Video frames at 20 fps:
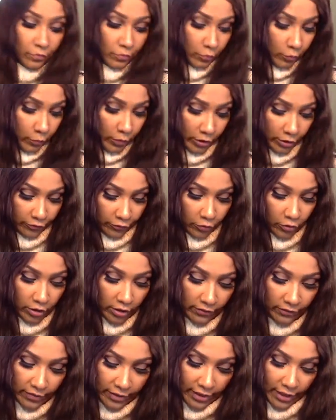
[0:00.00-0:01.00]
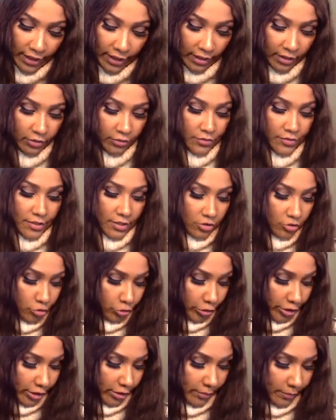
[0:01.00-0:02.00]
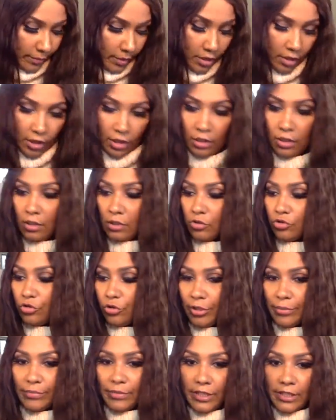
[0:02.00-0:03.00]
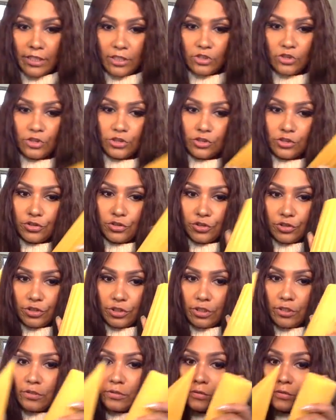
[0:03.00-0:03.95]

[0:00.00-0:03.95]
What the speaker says: wonderful, lovely candles and dream tinctures.